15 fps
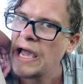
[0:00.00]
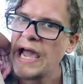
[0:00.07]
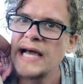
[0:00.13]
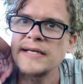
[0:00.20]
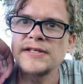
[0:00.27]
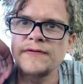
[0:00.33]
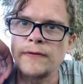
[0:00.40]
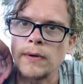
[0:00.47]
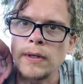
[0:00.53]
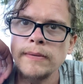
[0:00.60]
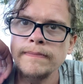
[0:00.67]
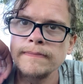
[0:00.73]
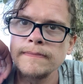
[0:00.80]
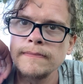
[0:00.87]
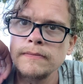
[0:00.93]
asked
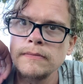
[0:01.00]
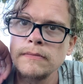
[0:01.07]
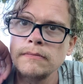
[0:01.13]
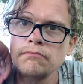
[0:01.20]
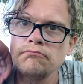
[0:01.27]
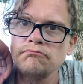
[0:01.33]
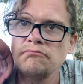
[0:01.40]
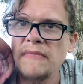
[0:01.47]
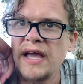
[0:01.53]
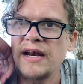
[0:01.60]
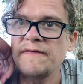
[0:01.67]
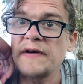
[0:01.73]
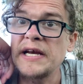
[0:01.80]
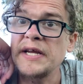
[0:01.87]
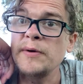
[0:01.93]
for. And
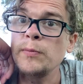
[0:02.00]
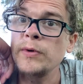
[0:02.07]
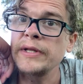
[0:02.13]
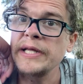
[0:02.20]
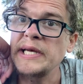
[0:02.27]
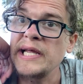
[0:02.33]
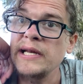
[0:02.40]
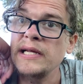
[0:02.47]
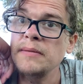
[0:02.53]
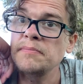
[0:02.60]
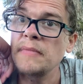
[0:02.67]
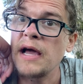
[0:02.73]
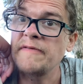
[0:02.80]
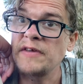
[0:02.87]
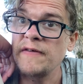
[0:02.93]
if I didn't really need it,
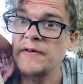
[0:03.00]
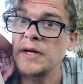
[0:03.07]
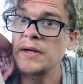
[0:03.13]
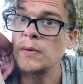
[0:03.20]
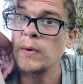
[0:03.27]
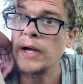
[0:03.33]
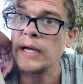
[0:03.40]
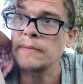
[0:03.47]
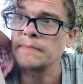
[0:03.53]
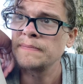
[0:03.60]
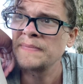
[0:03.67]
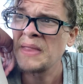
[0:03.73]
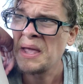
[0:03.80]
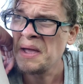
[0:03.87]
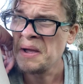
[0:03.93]
I've given it away.
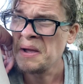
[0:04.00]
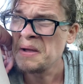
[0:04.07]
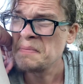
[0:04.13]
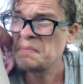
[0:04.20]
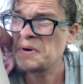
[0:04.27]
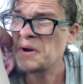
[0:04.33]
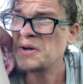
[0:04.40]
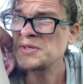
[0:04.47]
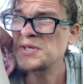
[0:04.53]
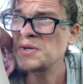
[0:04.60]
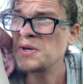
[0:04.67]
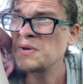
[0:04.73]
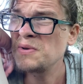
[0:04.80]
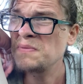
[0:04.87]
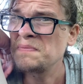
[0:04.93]
But
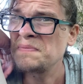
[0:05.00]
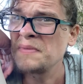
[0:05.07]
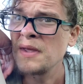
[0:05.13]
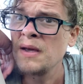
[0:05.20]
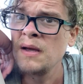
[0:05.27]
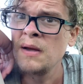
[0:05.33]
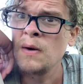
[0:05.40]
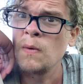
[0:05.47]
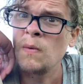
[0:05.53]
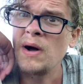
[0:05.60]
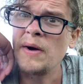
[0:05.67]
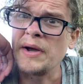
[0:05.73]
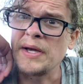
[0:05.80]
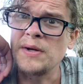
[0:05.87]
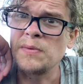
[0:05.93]
also,
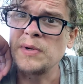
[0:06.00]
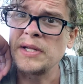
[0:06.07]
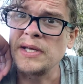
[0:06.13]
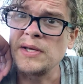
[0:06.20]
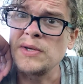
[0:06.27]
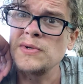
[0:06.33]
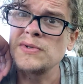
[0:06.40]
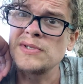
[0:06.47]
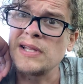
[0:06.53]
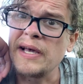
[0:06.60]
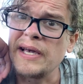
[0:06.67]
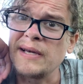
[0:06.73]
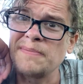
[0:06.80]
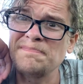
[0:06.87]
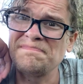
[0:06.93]
wow, I could really use like